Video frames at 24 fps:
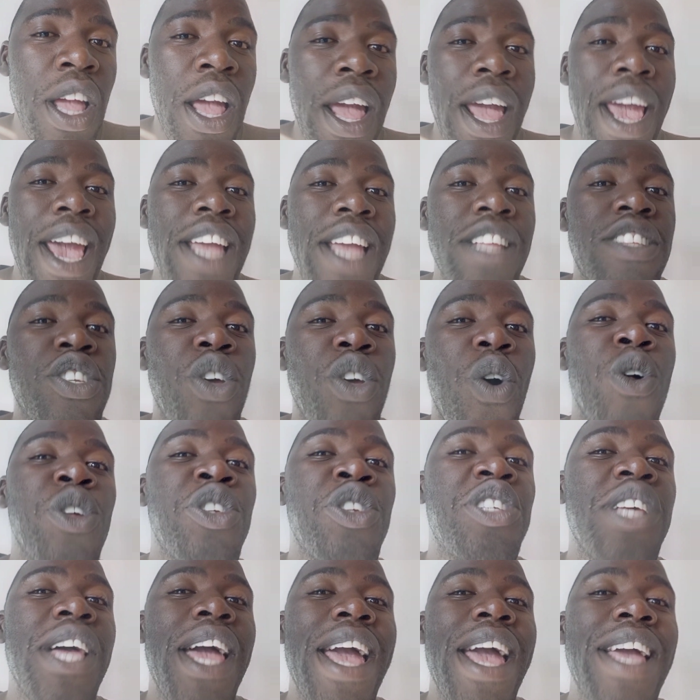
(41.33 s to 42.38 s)
It's
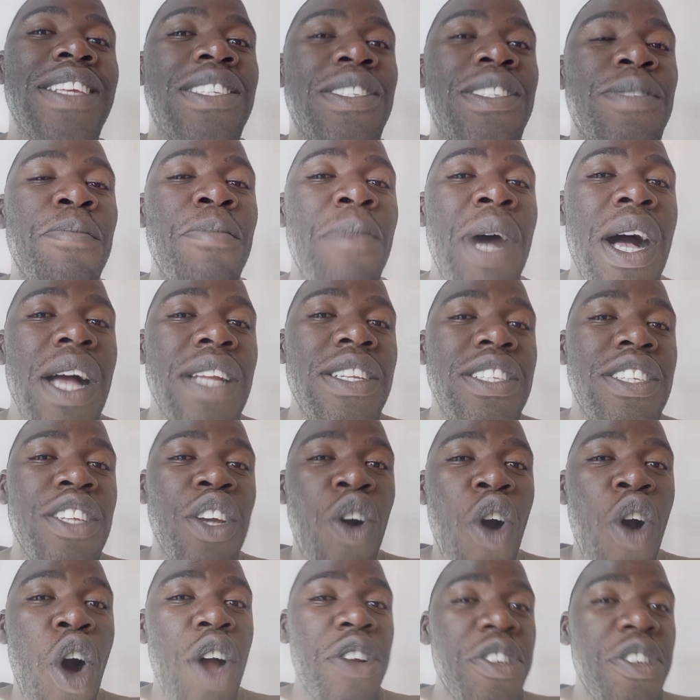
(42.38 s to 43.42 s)
also a smart
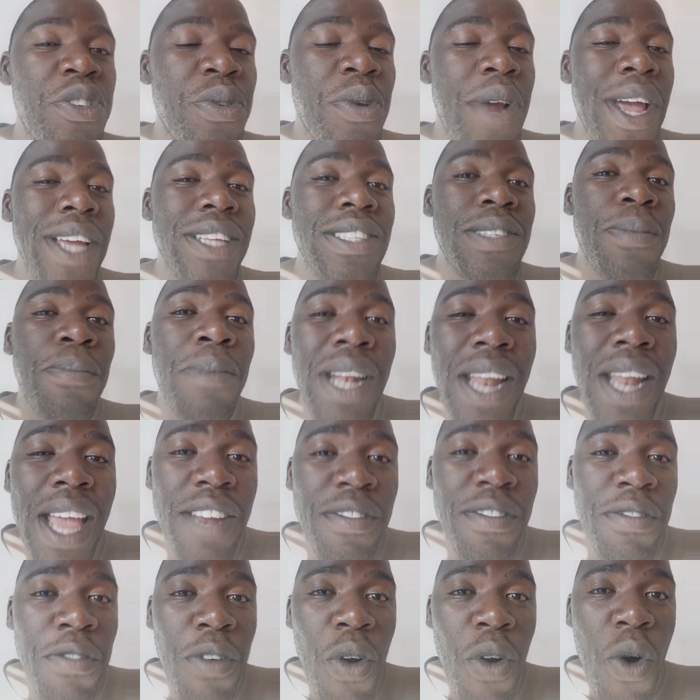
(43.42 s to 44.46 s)
contract
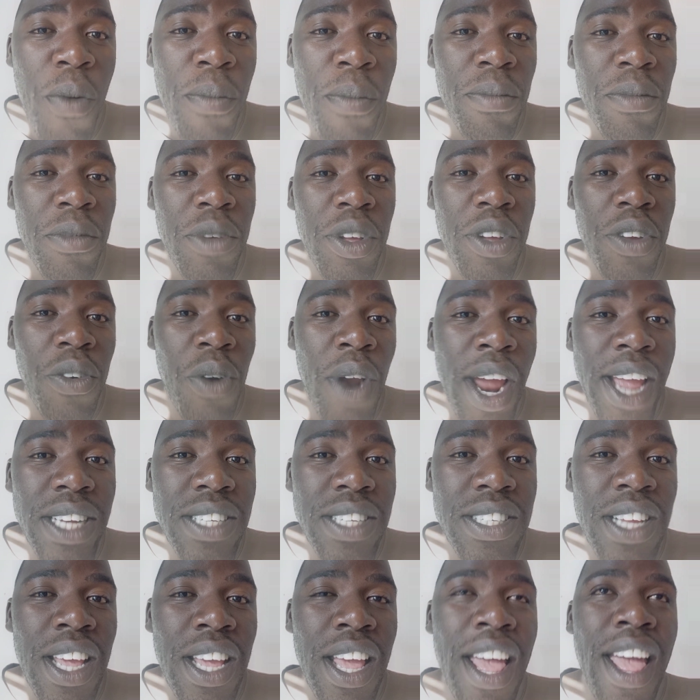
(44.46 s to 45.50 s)
platform, right?
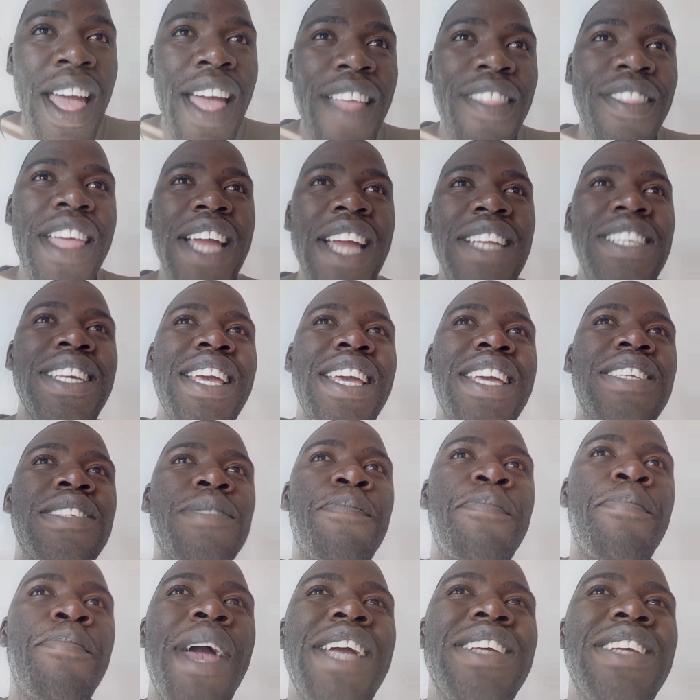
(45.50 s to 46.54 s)
That is
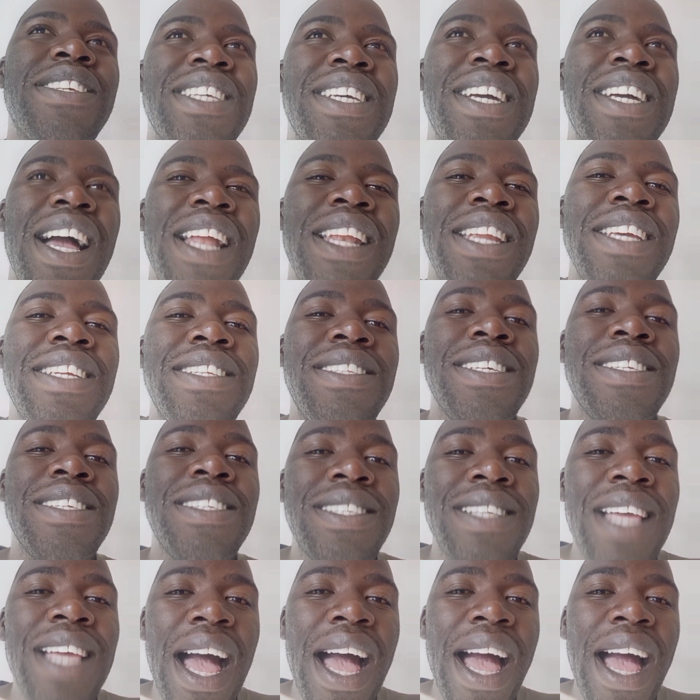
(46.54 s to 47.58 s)
basically
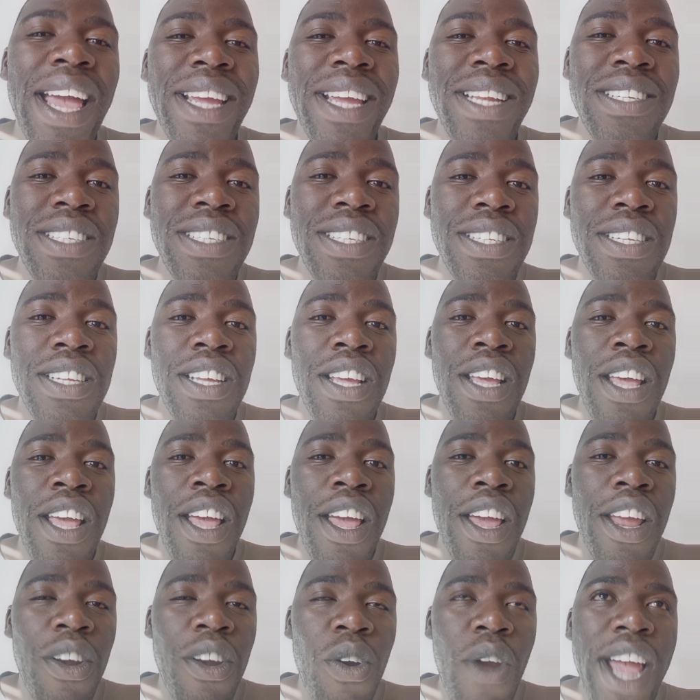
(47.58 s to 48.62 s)
designed,
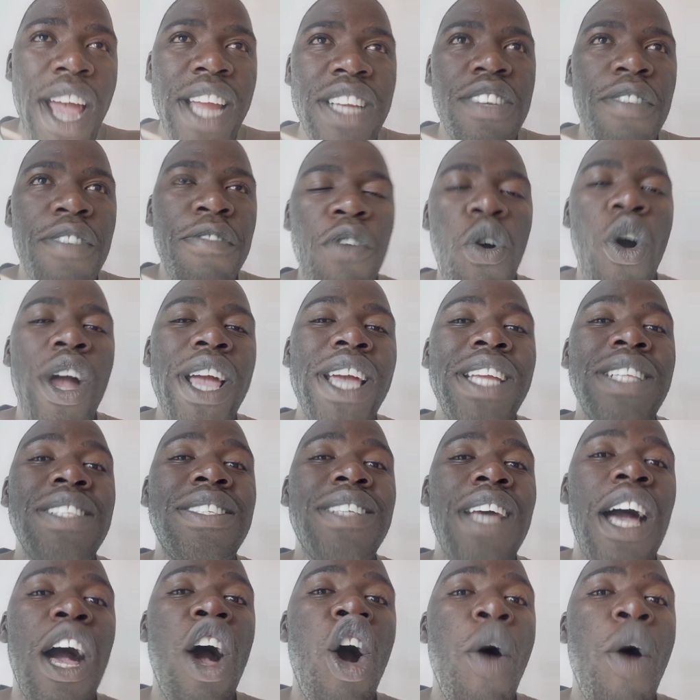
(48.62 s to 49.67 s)
right, for
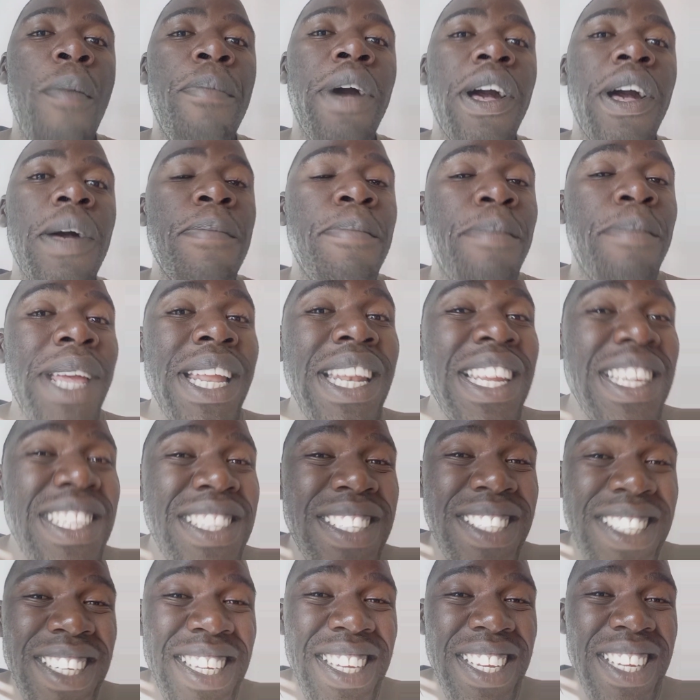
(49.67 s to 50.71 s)

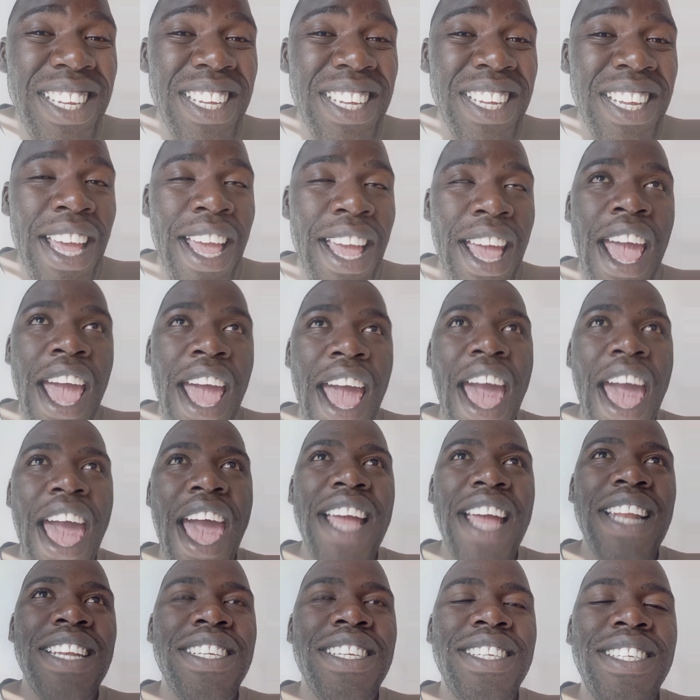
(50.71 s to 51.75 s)
interoperability
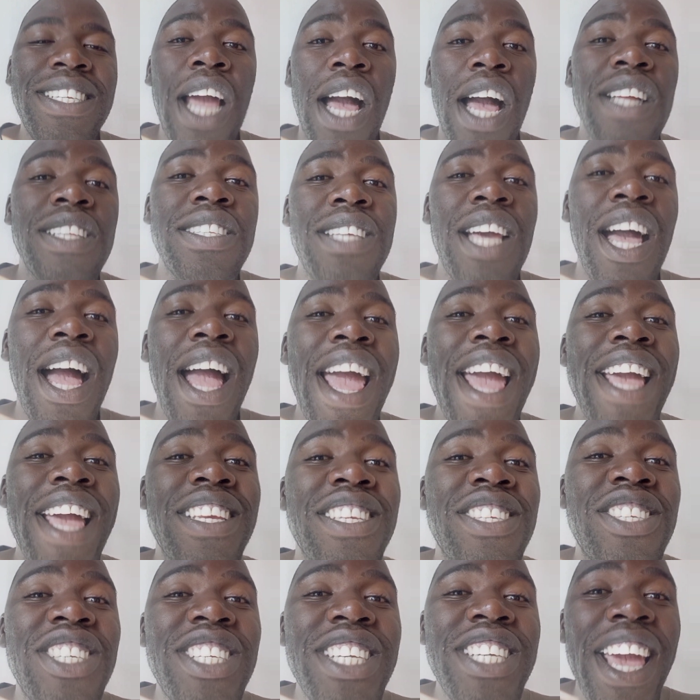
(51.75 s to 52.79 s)
and data
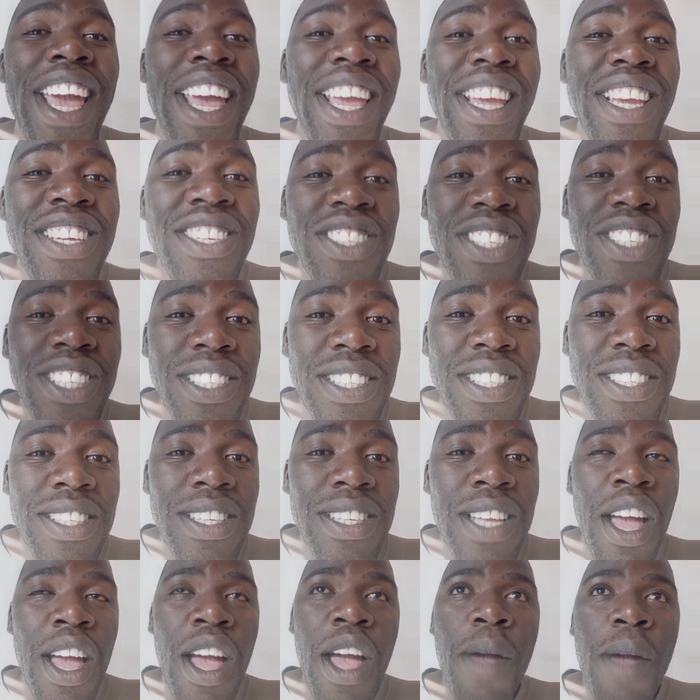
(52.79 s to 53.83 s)
exchanges
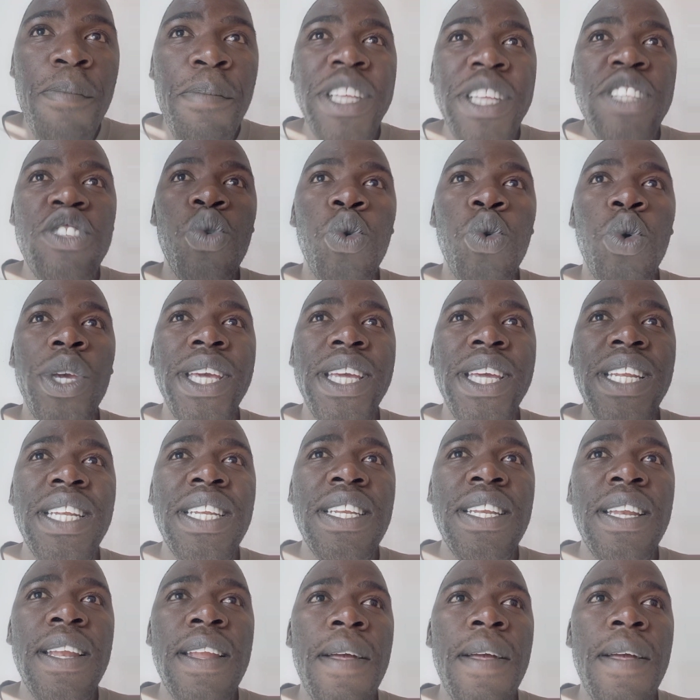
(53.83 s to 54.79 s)
between